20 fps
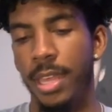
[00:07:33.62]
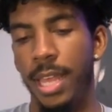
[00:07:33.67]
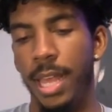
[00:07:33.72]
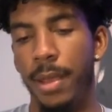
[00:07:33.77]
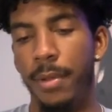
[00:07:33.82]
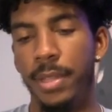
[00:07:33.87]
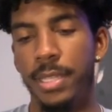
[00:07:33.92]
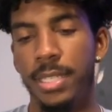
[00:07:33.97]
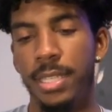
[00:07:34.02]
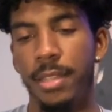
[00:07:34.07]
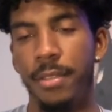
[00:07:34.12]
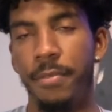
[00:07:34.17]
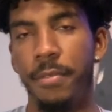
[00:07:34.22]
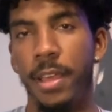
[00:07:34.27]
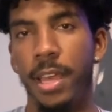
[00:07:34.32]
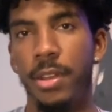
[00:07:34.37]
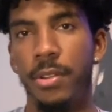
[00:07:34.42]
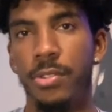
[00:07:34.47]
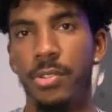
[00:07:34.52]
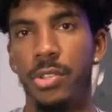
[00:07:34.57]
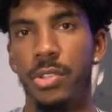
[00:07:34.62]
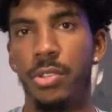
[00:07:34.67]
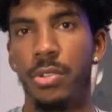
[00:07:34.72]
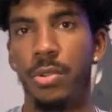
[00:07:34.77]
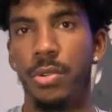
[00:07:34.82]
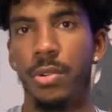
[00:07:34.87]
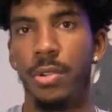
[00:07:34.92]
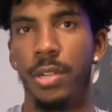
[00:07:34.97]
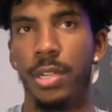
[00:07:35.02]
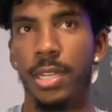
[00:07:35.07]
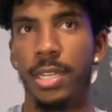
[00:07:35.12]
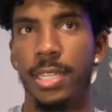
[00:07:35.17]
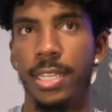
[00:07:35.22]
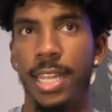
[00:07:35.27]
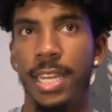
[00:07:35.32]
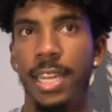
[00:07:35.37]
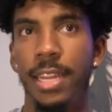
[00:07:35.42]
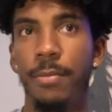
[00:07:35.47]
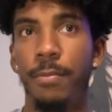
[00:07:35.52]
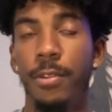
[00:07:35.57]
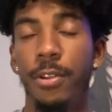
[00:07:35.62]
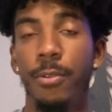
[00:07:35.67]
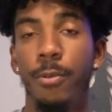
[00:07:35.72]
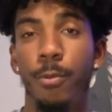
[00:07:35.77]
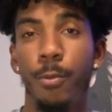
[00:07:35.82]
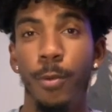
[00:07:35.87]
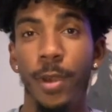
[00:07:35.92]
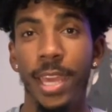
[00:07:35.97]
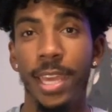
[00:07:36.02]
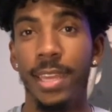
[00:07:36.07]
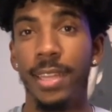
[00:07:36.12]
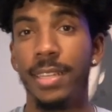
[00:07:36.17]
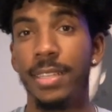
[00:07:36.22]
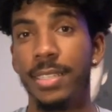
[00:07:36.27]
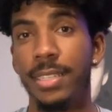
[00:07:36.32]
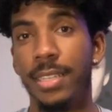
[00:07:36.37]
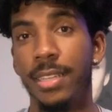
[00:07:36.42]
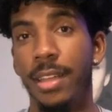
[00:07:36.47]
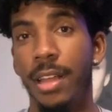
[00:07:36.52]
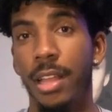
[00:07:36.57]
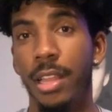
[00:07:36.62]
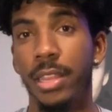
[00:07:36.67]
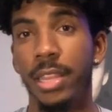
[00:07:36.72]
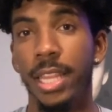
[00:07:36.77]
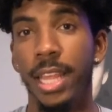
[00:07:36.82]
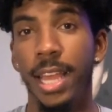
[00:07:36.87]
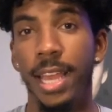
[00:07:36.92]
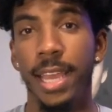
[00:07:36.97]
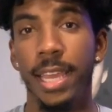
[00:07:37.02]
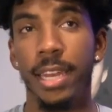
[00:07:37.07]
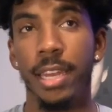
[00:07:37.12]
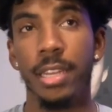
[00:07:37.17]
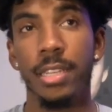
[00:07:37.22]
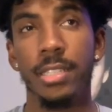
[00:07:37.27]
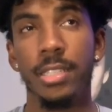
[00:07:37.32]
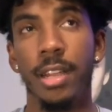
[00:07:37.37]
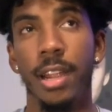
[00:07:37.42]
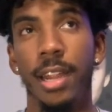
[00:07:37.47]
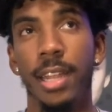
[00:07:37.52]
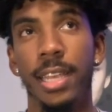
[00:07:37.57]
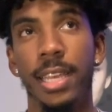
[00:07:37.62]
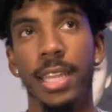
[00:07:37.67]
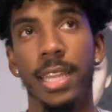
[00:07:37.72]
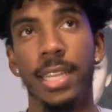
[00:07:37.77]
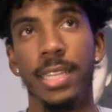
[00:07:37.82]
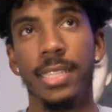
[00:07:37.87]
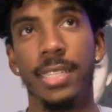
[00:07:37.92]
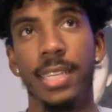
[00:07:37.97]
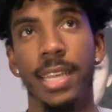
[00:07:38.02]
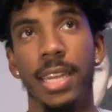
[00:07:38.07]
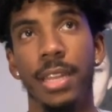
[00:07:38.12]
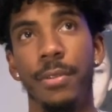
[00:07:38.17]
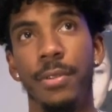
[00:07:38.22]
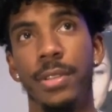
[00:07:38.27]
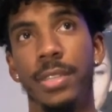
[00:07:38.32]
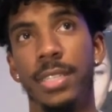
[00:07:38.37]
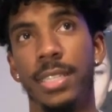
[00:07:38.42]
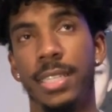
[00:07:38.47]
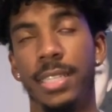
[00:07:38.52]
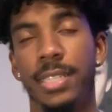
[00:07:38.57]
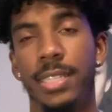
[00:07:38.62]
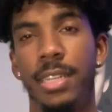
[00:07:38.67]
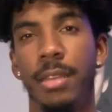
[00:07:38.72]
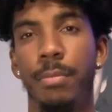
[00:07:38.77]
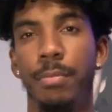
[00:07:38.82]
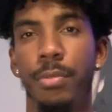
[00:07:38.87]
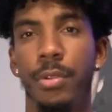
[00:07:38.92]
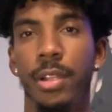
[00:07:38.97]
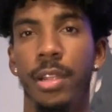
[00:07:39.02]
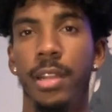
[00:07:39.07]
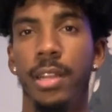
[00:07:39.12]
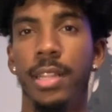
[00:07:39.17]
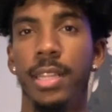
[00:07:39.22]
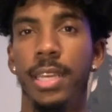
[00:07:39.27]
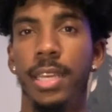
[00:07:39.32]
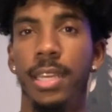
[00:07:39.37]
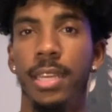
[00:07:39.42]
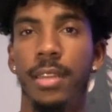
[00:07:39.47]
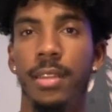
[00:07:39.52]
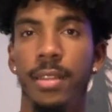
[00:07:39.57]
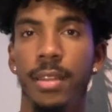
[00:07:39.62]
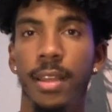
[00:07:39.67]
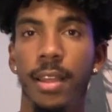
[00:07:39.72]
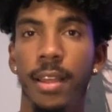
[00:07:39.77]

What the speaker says: I went to the vinyl store because I didn't want to wait online. At Target, it said it was temporarily,